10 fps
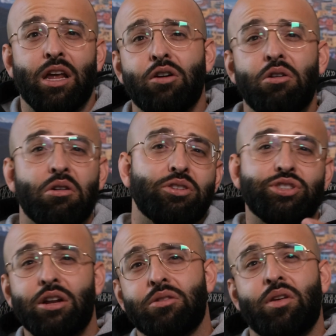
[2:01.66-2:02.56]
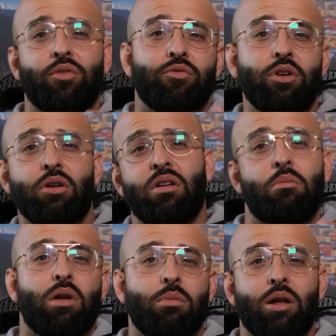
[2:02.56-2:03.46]
like, oh, the shallow depth of field and
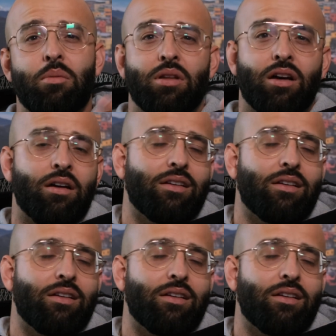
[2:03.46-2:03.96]
blah blah blah.